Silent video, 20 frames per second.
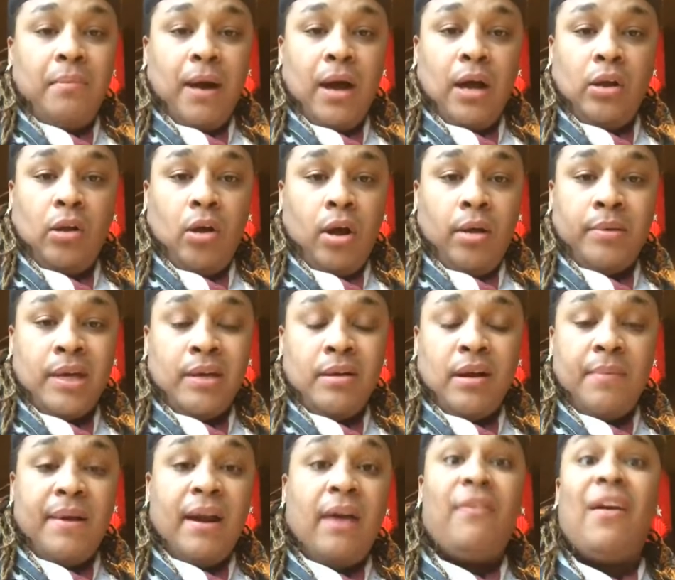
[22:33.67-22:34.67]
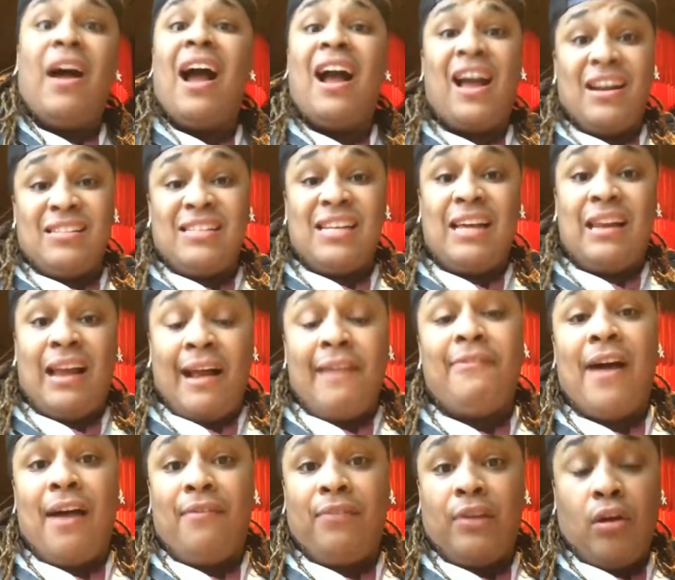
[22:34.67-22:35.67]
my alarm keep coming off. I gotta set like
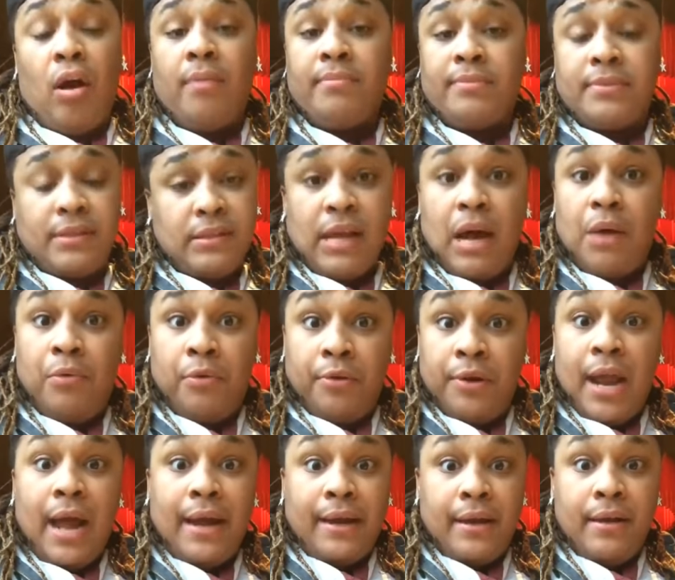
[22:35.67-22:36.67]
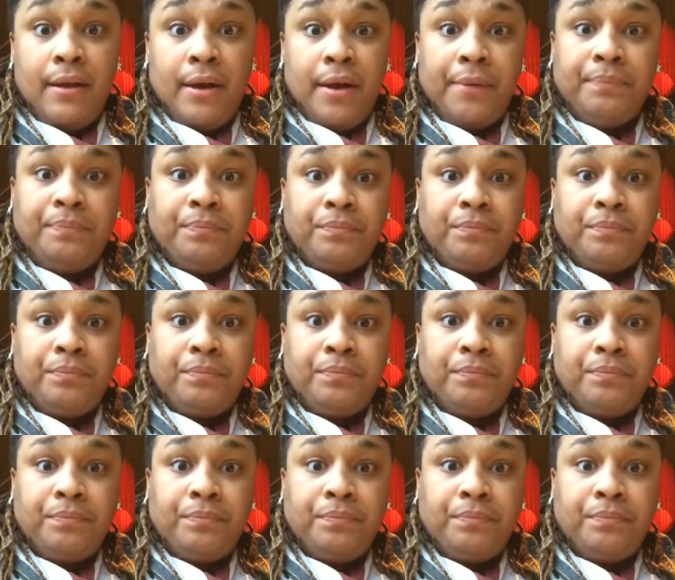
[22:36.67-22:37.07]
five alarms because I will not get up.